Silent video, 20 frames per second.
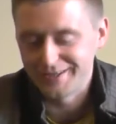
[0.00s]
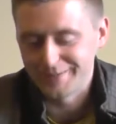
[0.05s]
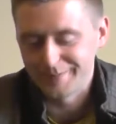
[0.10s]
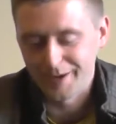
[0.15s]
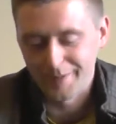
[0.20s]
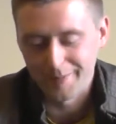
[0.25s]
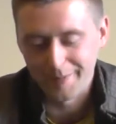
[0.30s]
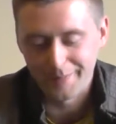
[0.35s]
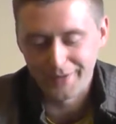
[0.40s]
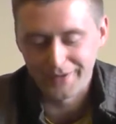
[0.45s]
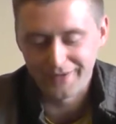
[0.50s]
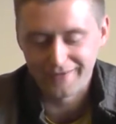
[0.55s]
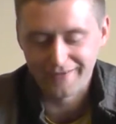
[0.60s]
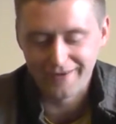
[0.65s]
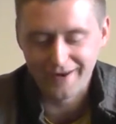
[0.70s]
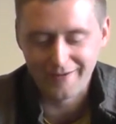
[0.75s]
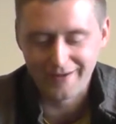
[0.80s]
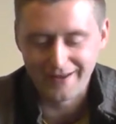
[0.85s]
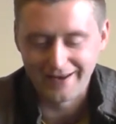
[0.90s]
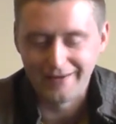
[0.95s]
at the moment, but there are
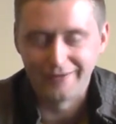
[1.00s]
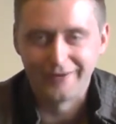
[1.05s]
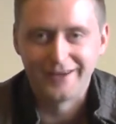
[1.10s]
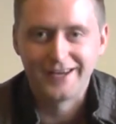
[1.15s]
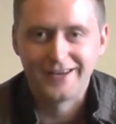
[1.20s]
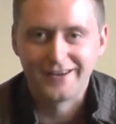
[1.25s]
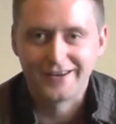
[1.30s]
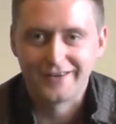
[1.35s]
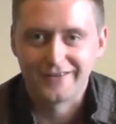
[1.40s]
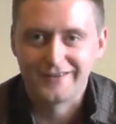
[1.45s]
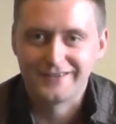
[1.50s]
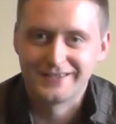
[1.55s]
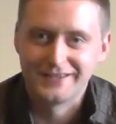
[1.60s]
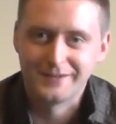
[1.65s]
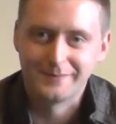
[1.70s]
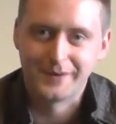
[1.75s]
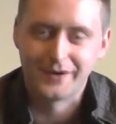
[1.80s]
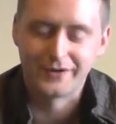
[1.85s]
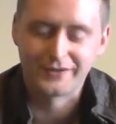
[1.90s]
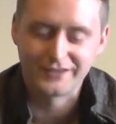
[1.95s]
no little hidden goodies in
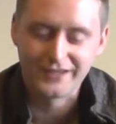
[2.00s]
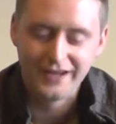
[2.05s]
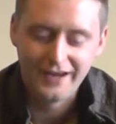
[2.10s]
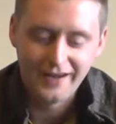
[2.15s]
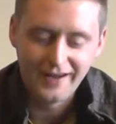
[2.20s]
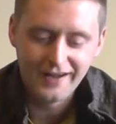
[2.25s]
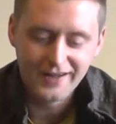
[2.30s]
the box.